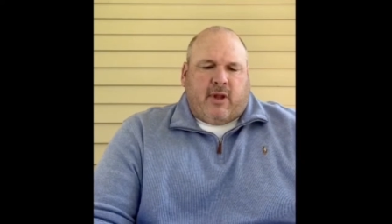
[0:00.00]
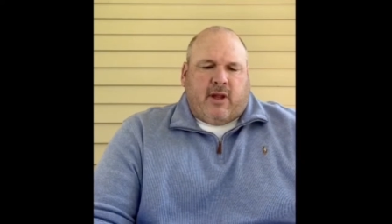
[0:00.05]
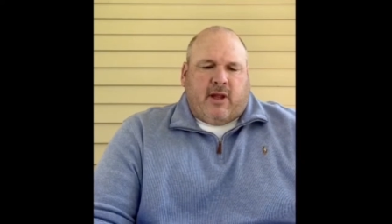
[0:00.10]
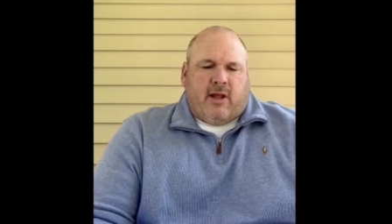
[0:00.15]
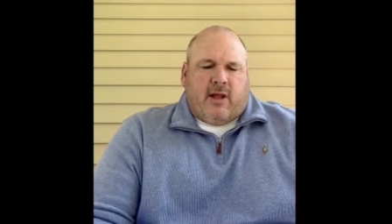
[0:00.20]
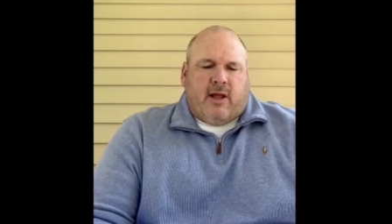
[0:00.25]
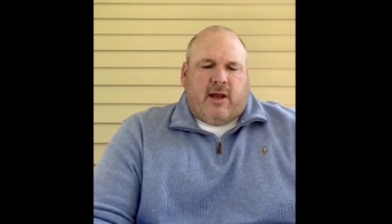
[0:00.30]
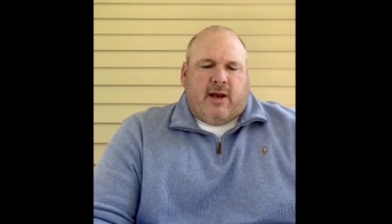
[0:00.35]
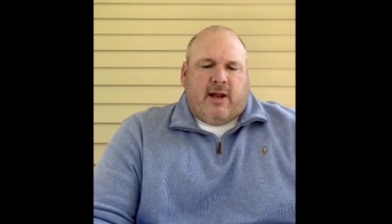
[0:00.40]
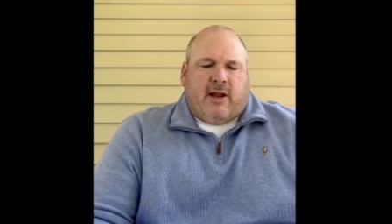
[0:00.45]

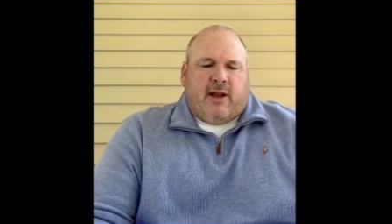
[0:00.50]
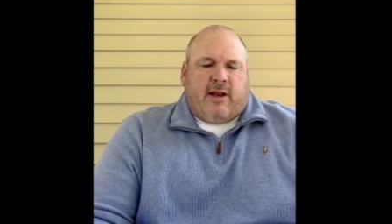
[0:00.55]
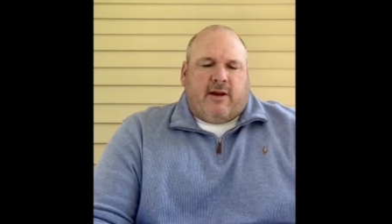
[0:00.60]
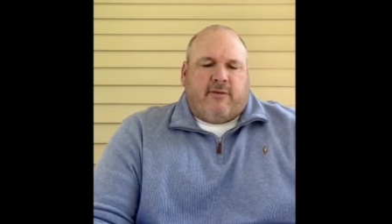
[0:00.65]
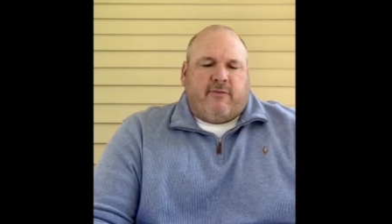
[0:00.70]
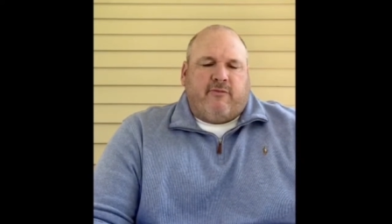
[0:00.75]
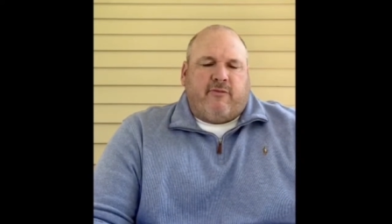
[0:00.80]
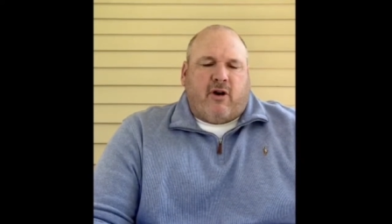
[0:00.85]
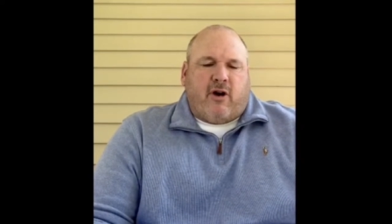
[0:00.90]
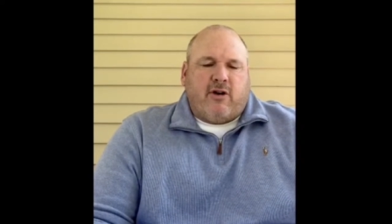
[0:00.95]
And
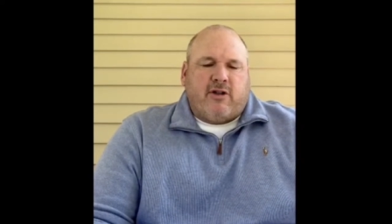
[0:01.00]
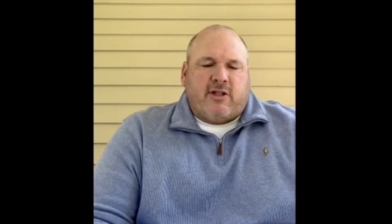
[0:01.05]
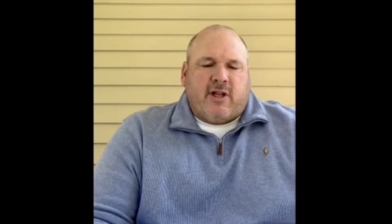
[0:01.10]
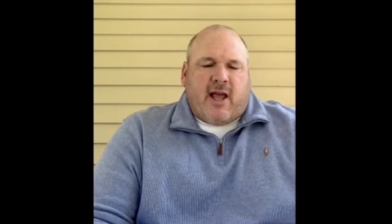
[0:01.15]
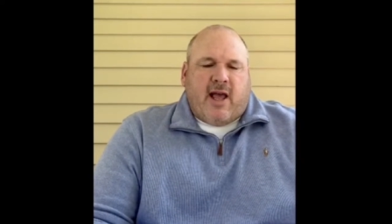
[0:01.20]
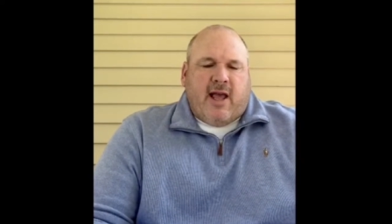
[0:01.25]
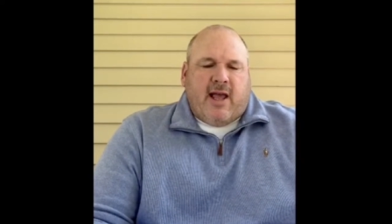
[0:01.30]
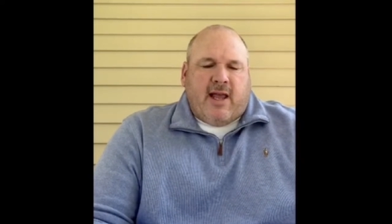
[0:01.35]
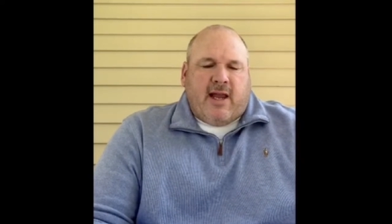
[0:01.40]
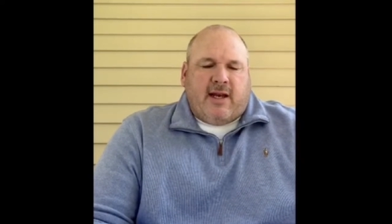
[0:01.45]
in verse
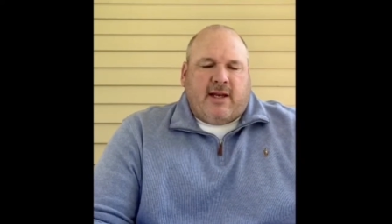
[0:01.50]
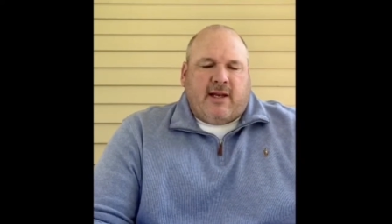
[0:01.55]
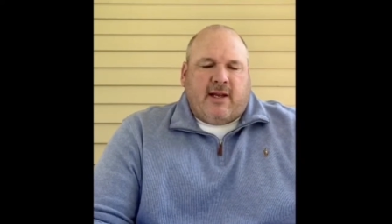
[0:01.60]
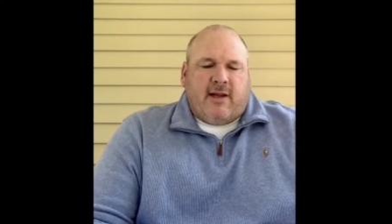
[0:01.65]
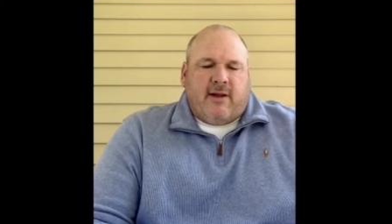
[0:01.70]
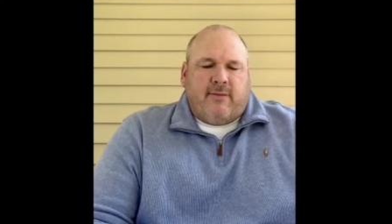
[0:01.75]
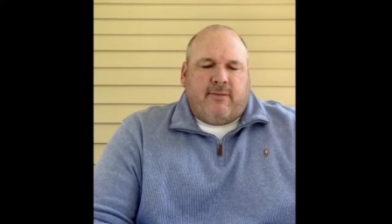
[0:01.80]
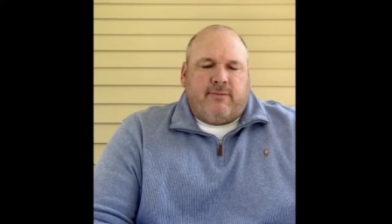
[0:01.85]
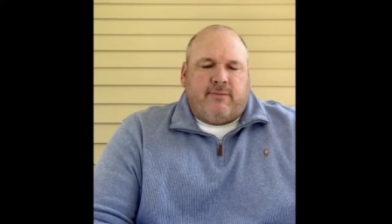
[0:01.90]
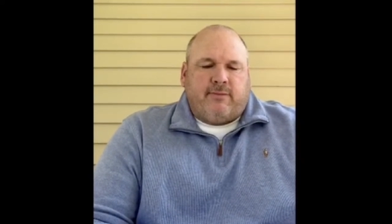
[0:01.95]
8,
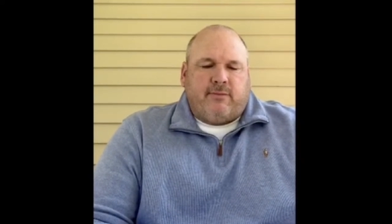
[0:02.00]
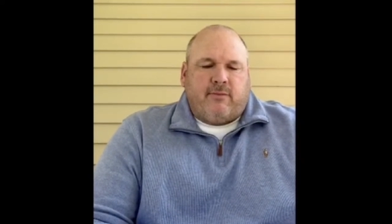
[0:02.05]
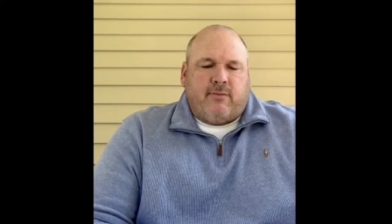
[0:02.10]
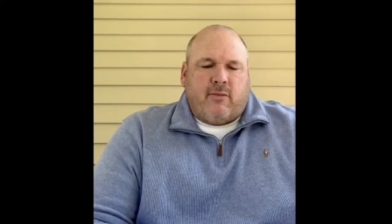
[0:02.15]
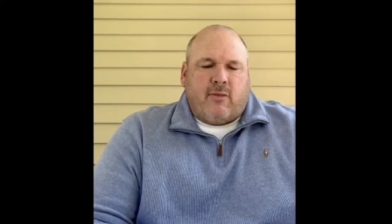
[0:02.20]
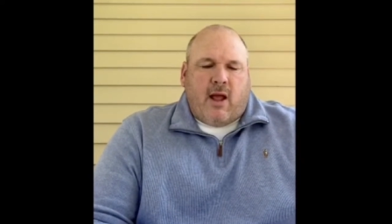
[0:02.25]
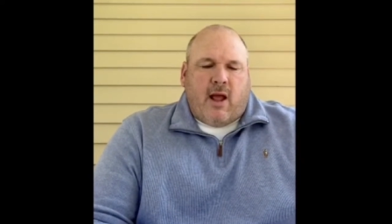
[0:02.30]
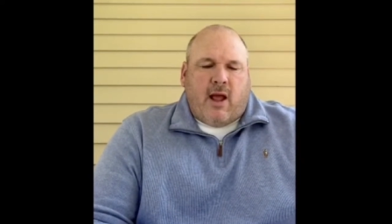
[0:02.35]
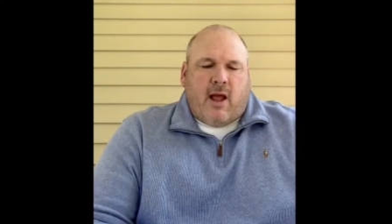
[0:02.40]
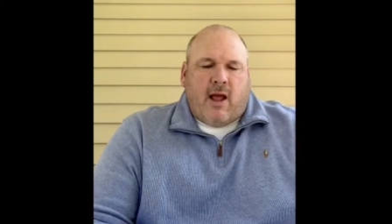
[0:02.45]

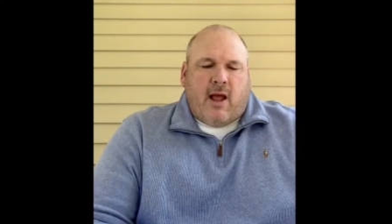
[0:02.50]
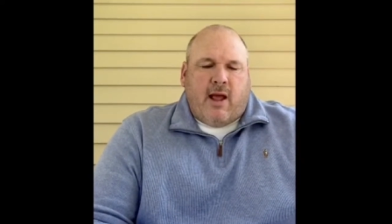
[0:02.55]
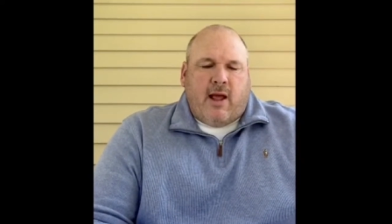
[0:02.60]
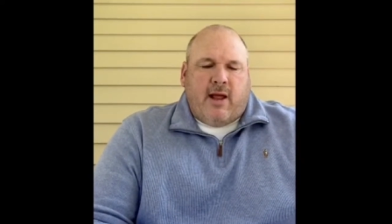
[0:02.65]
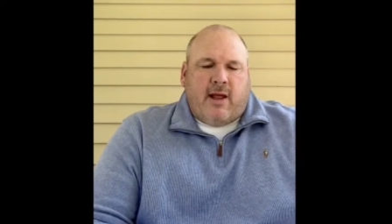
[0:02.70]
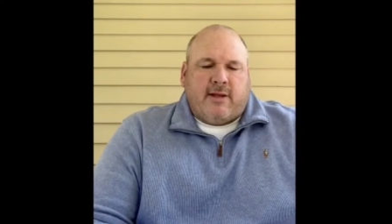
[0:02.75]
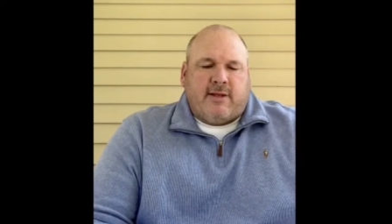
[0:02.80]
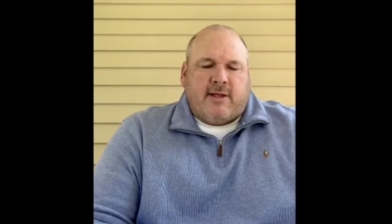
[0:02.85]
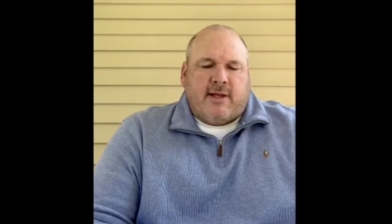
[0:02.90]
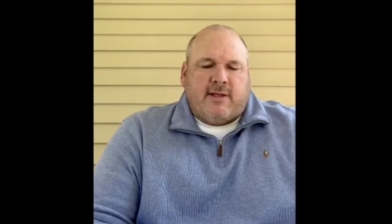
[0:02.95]

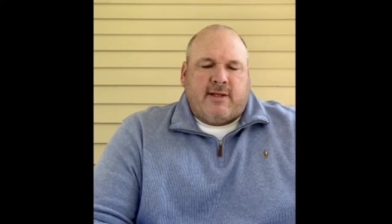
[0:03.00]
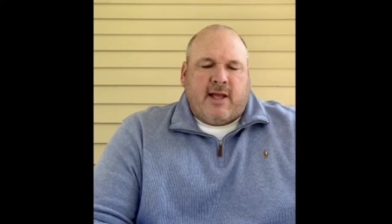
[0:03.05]
it says,